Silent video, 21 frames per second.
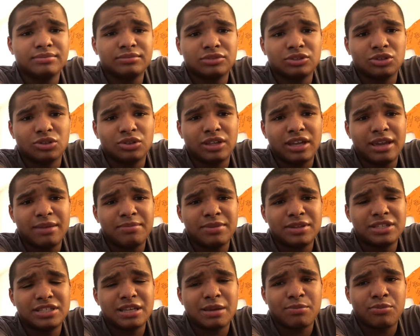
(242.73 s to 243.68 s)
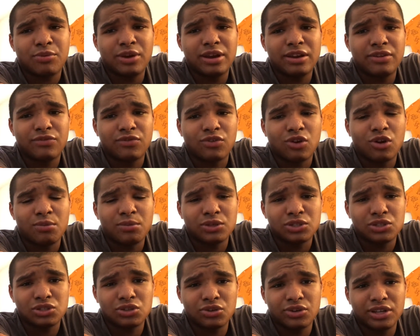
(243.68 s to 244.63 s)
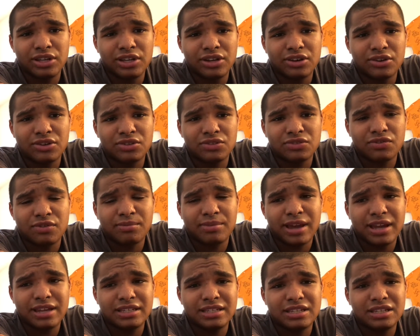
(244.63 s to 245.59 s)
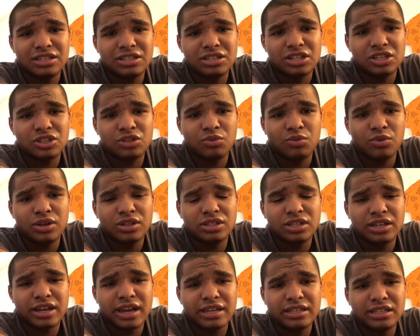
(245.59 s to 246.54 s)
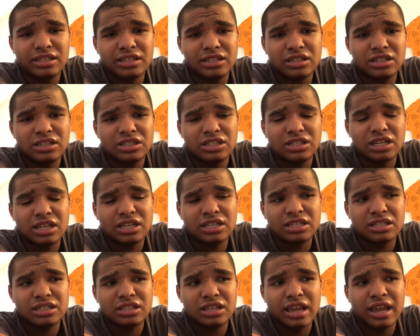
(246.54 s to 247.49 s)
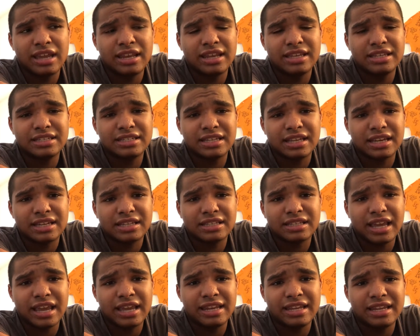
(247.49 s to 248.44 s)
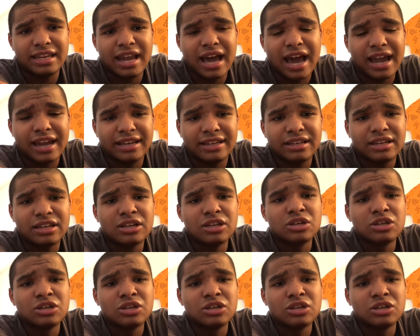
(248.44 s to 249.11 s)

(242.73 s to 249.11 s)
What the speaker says: So they've been separated for almost 30 years, from 1961 to 1986, 89.